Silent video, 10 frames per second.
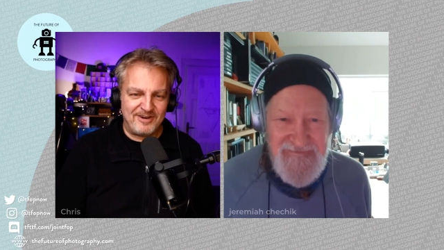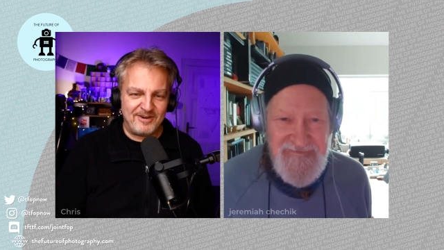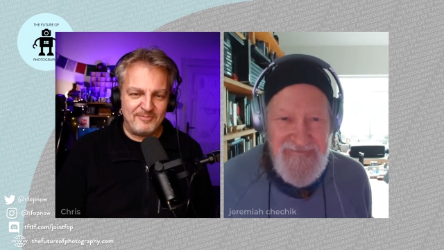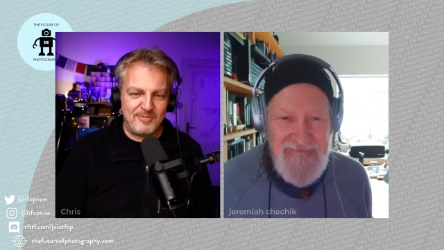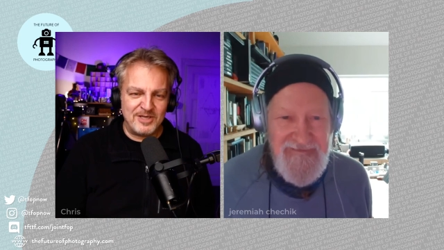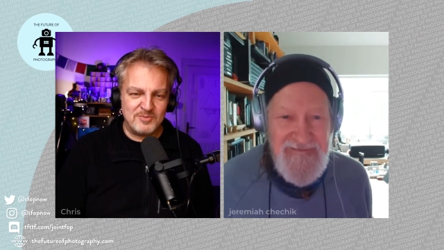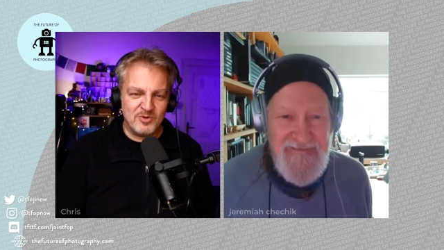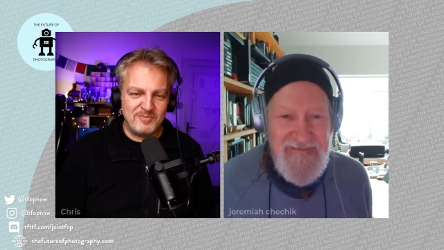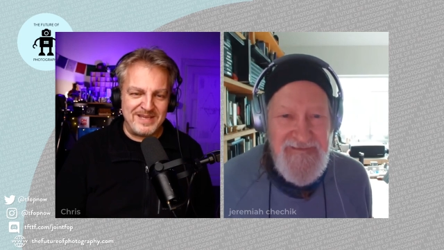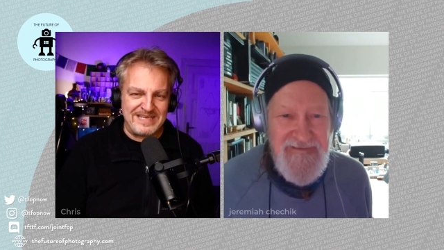Speaker 1: there are much
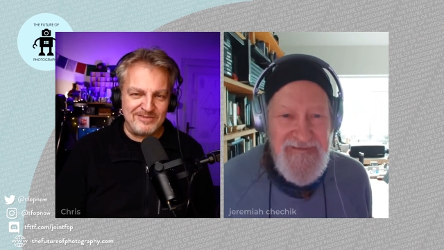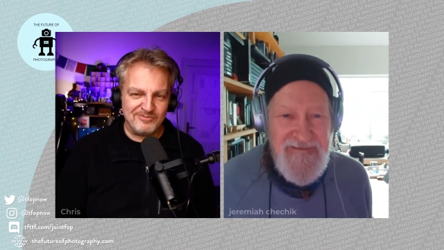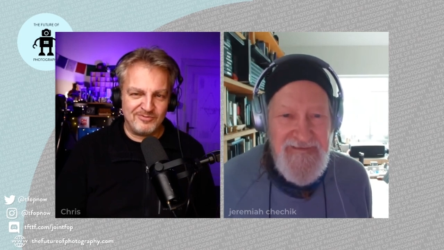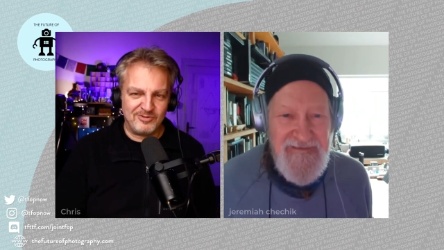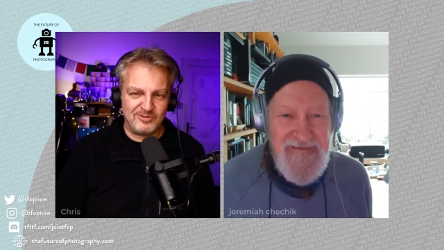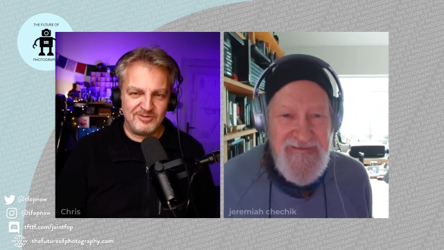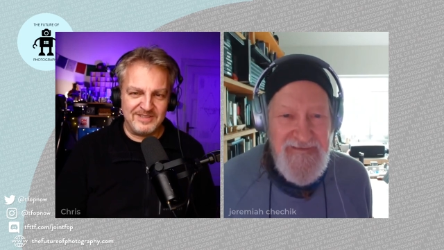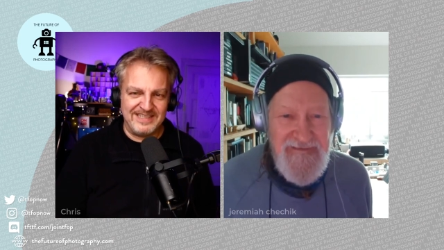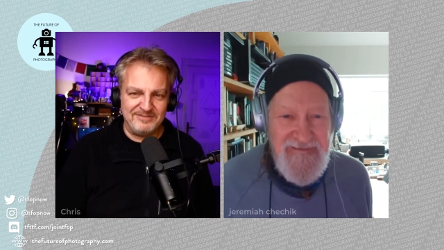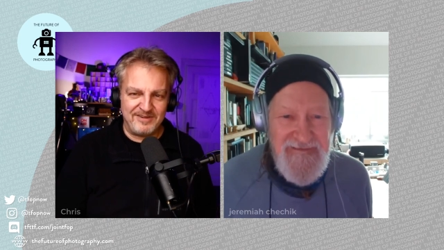more
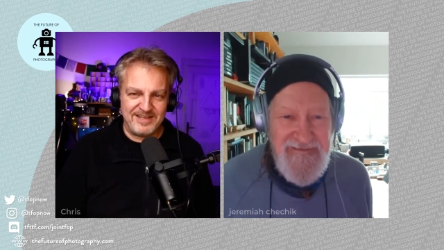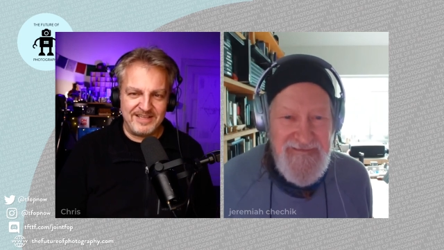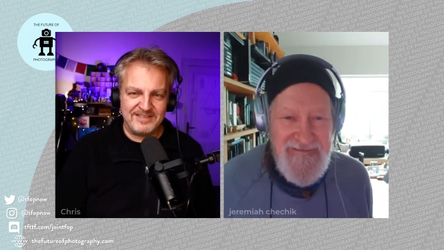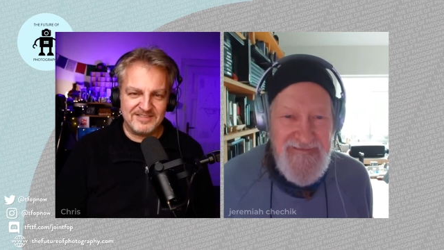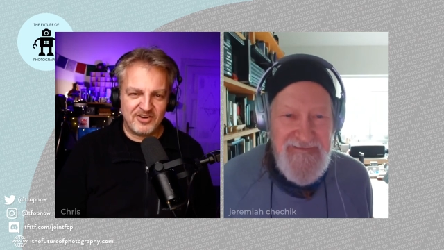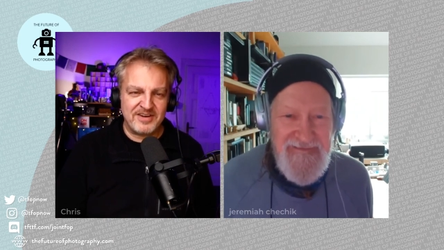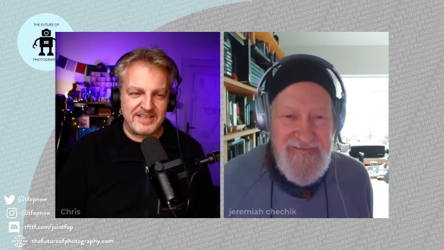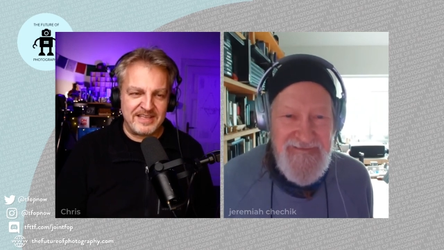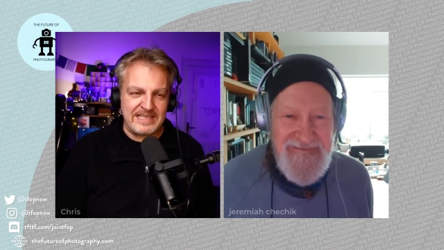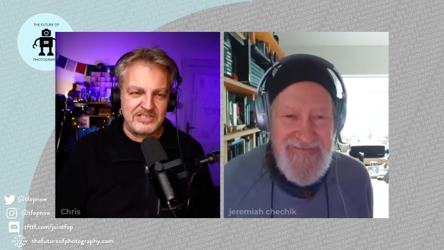meaningful if I start
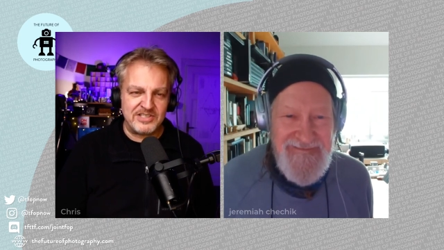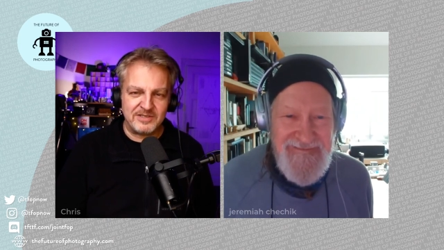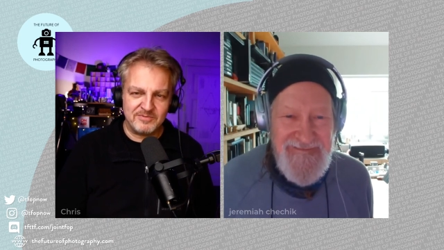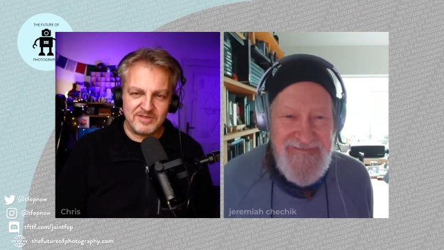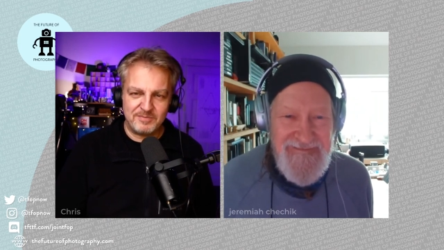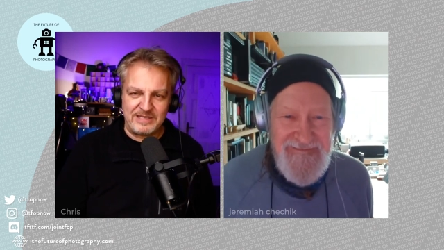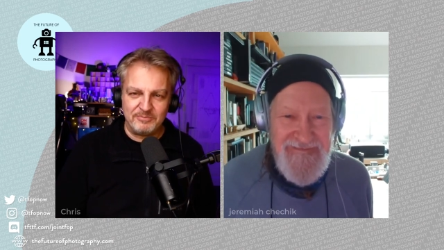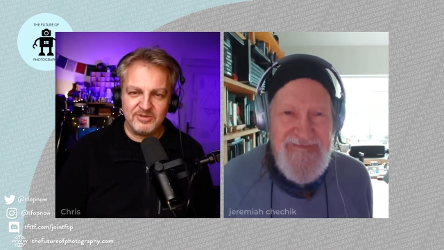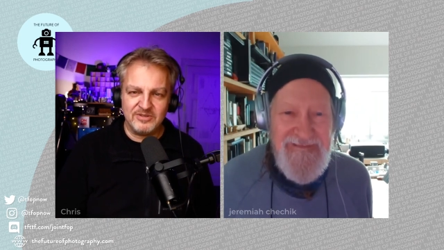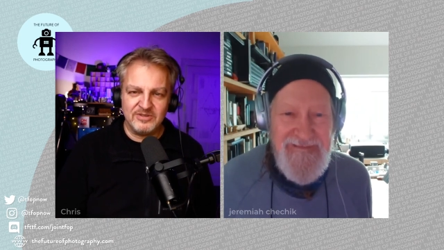engaging with
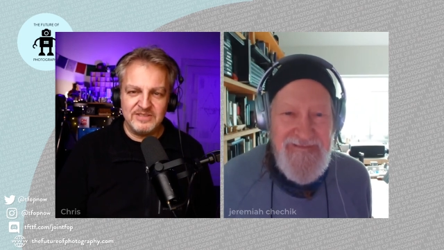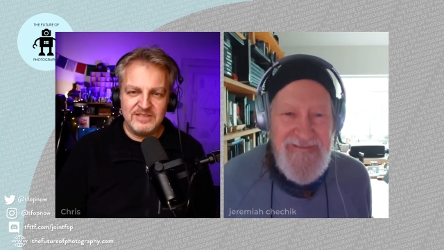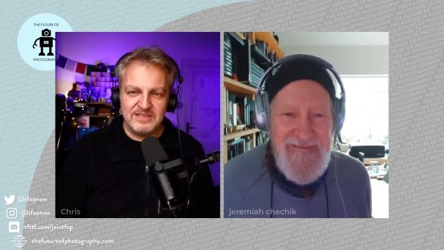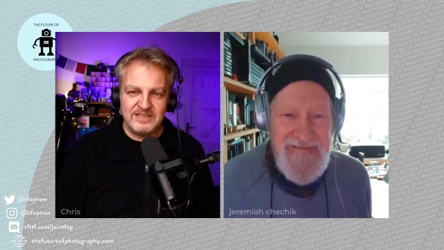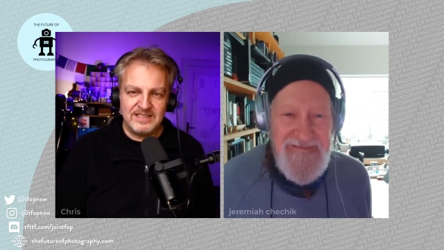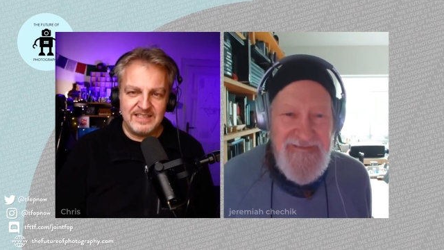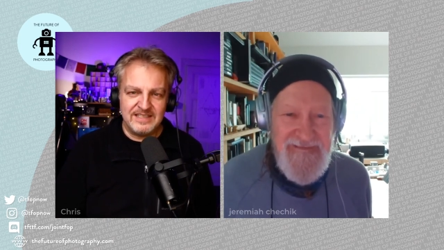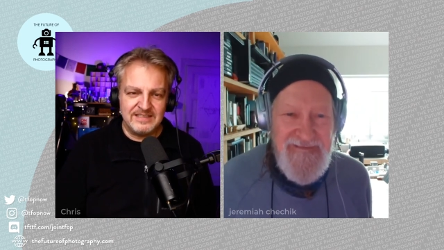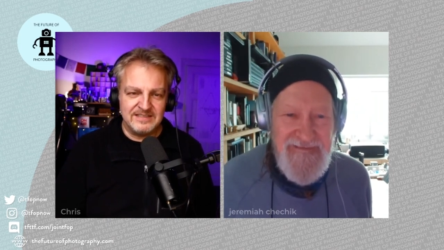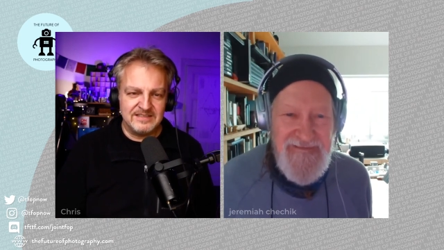people,
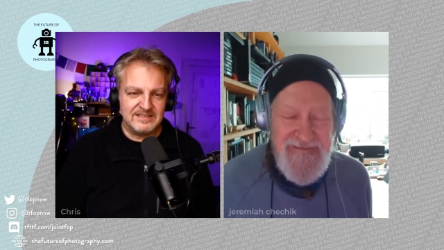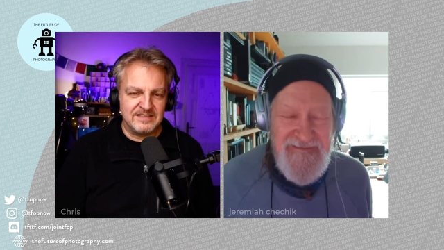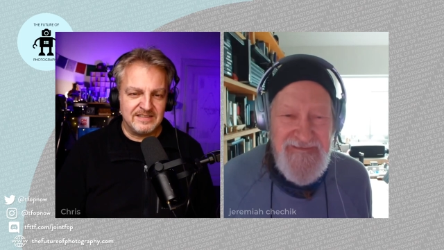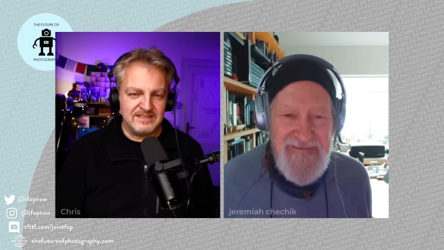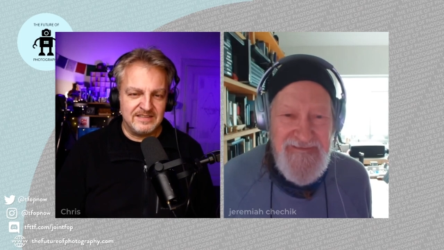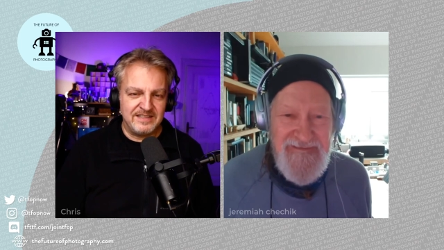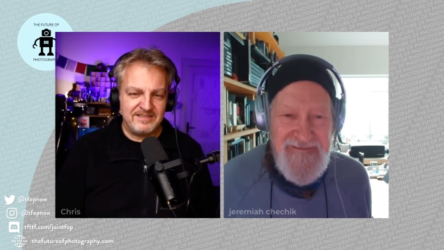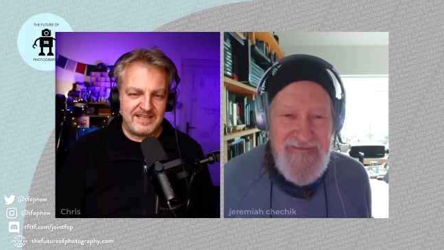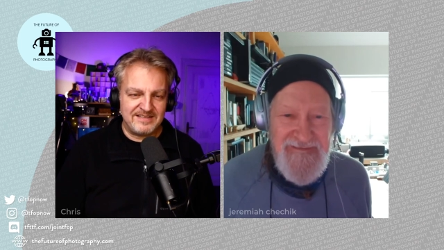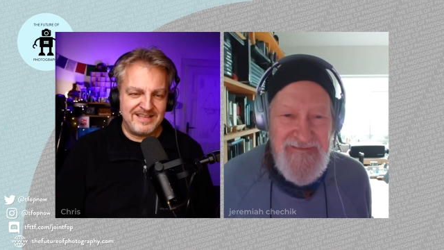and uh,
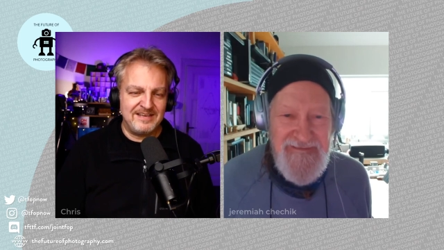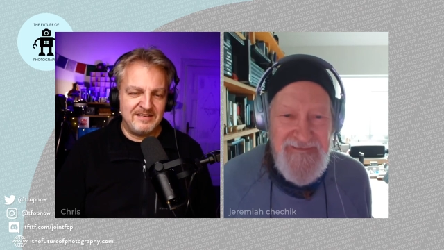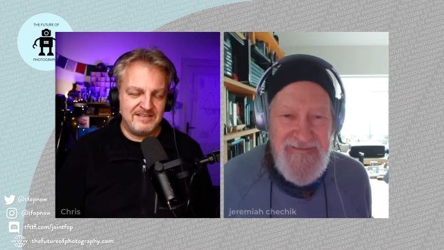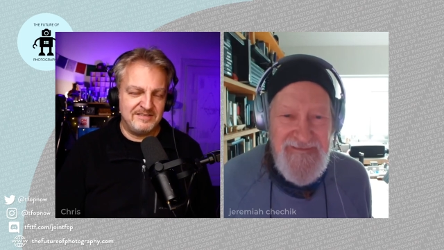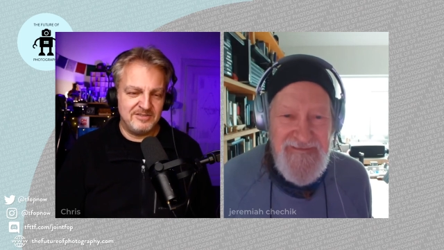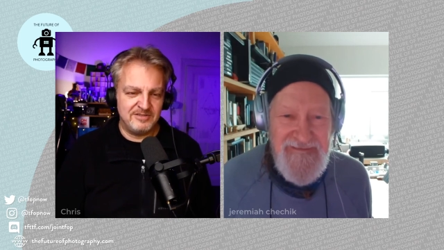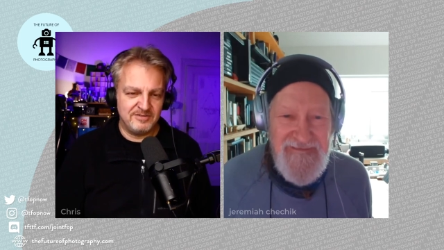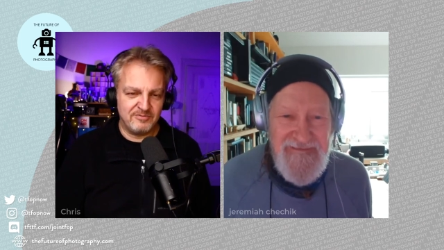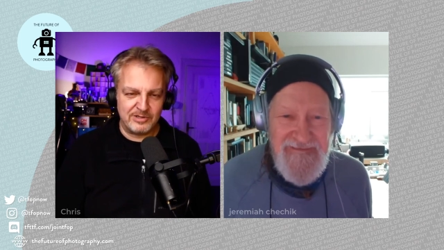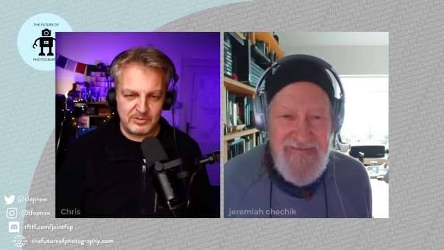and that then in
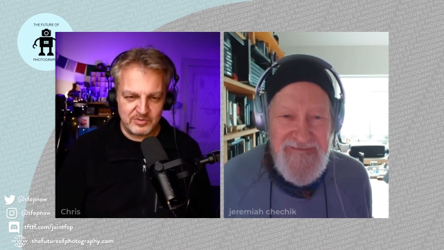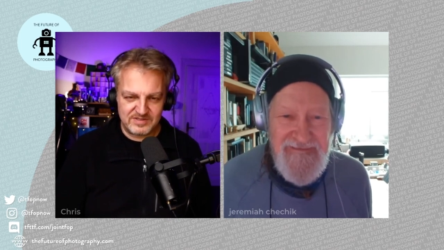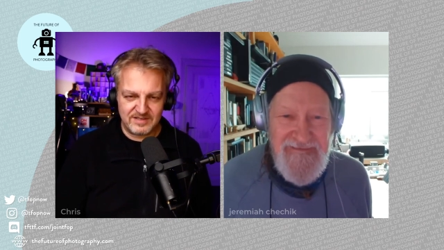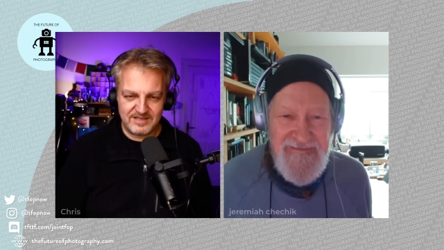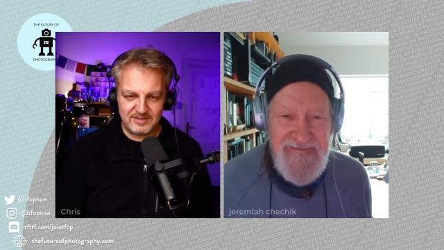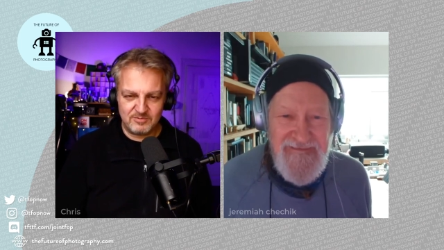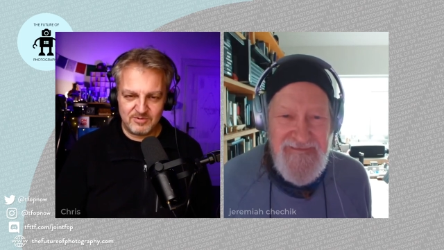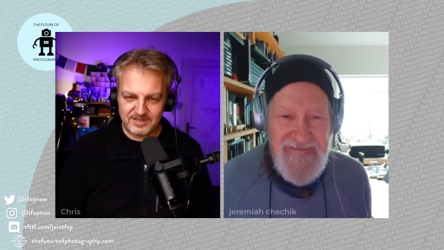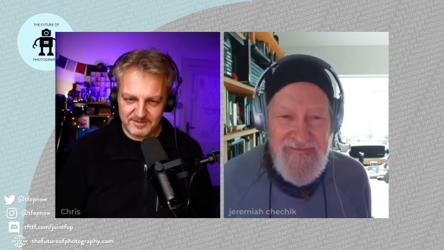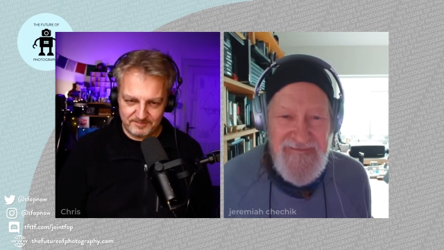turn grows the
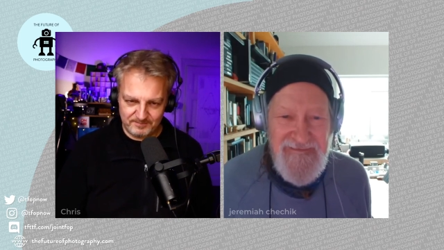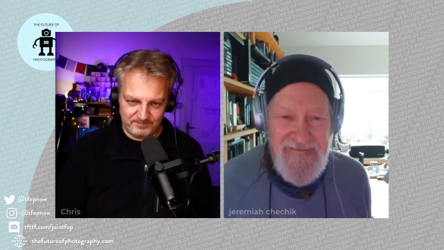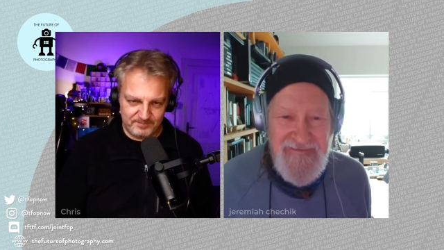network.